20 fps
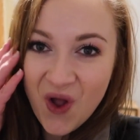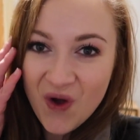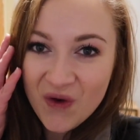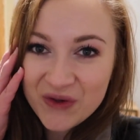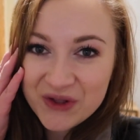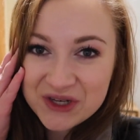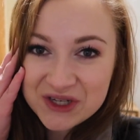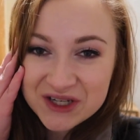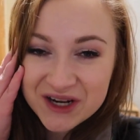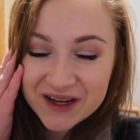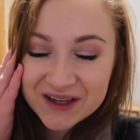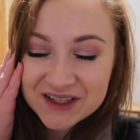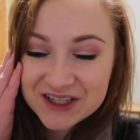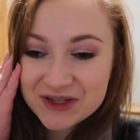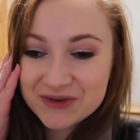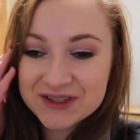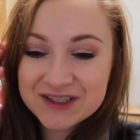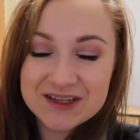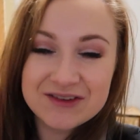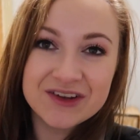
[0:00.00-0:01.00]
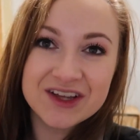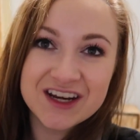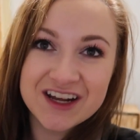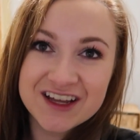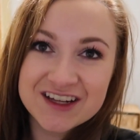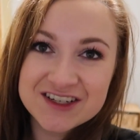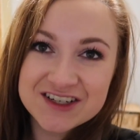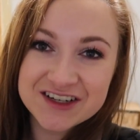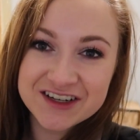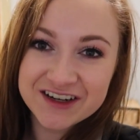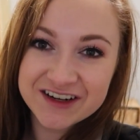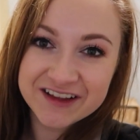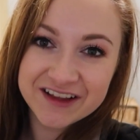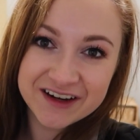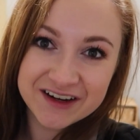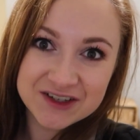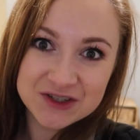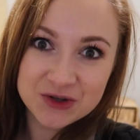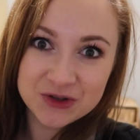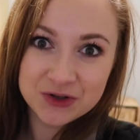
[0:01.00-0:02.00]
which she wasn't even going to enter, and
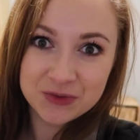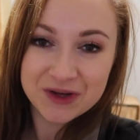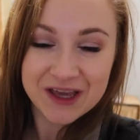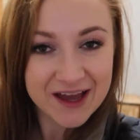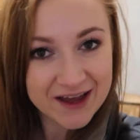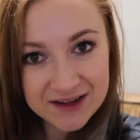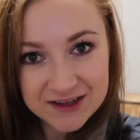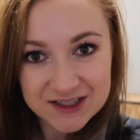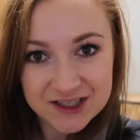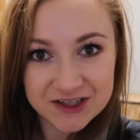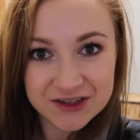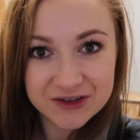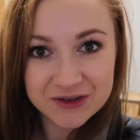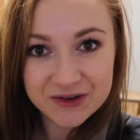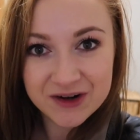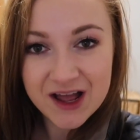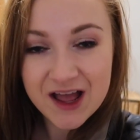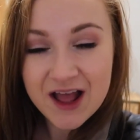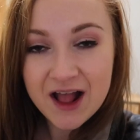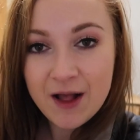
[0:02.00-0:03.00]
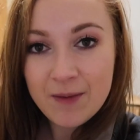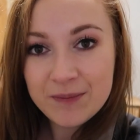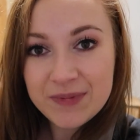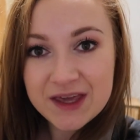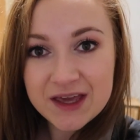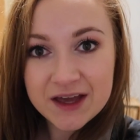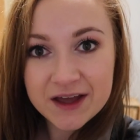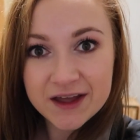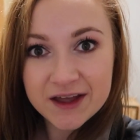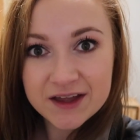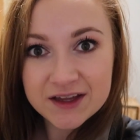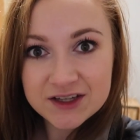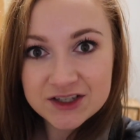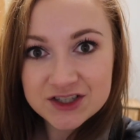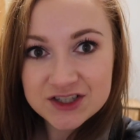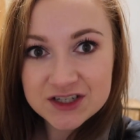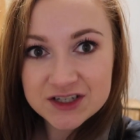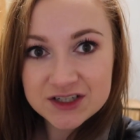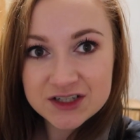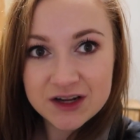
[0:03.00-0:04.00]
then I told her we had to
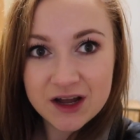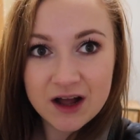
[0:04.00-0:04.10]
because